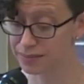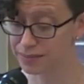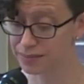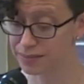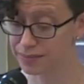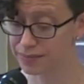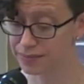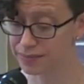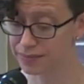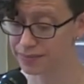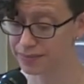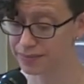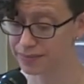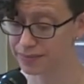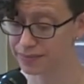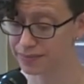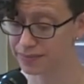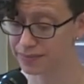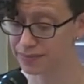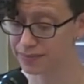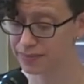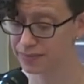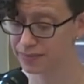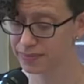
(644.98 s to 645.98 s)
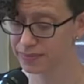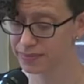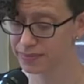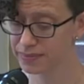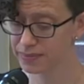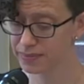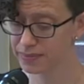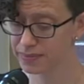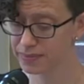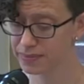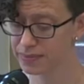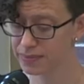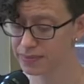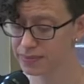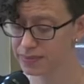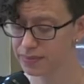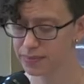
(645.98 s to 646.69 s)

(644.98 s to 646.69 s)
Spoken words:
[no speech]